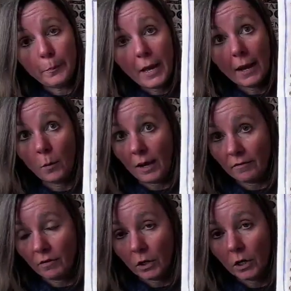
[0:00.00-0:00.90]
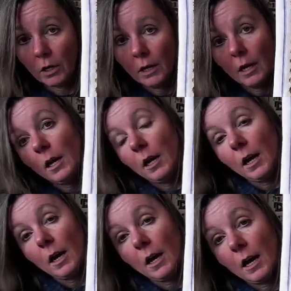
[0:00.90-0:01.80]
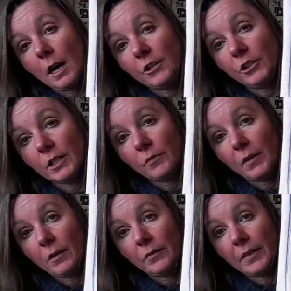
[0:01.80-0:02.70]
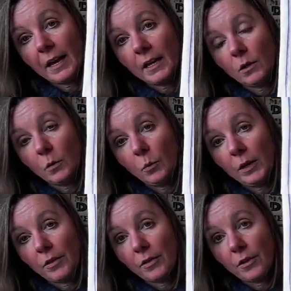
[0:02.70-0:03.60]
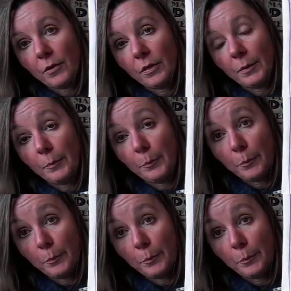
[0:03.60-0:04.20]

However, I just felt that with the